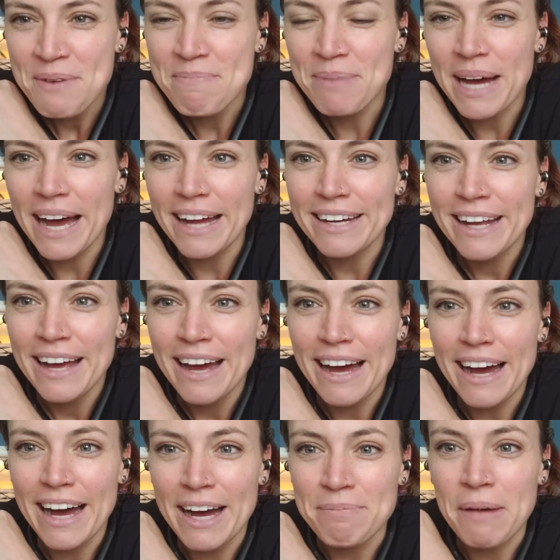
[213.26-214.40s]
But
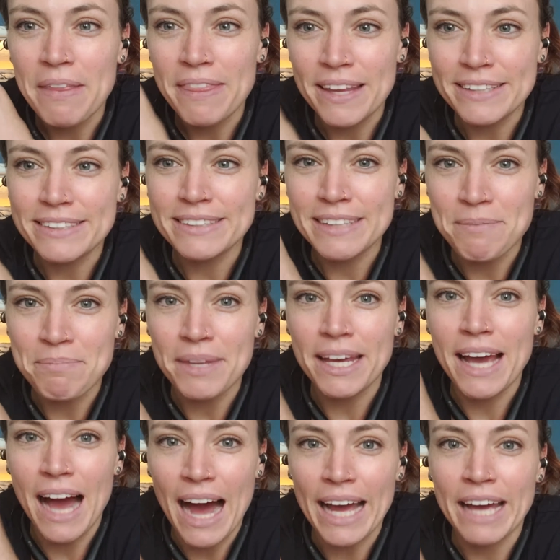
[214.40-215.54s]
this is
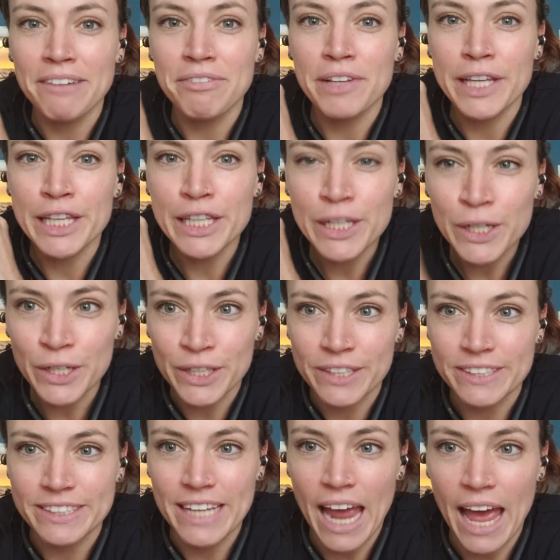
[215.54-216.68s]
something I have
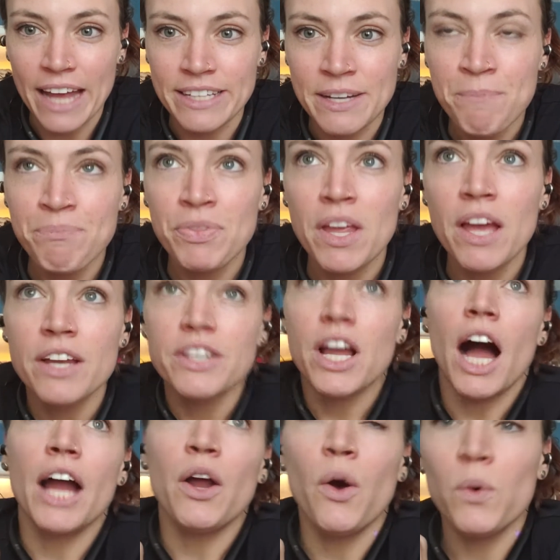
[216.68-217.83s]
learned, and
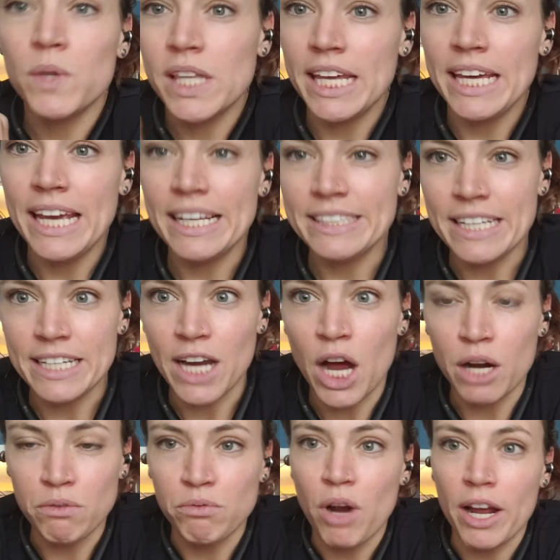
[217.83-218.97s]
not only is it
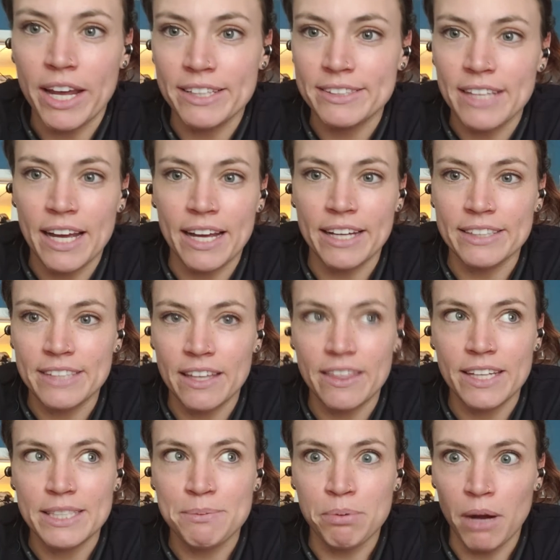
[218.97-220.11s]
not rocket science that
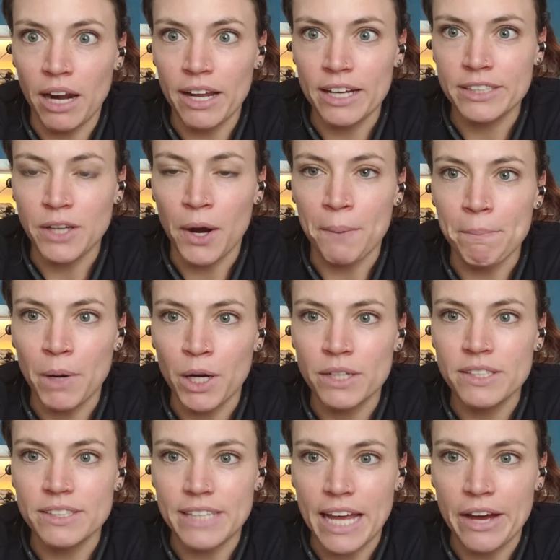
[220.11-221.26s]
these products are
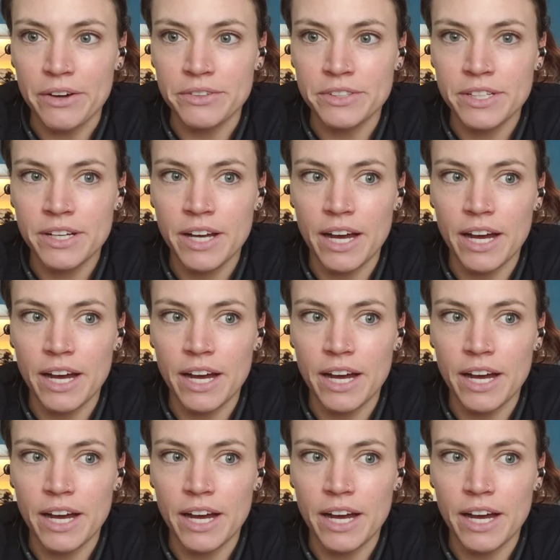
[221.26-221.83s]
marked down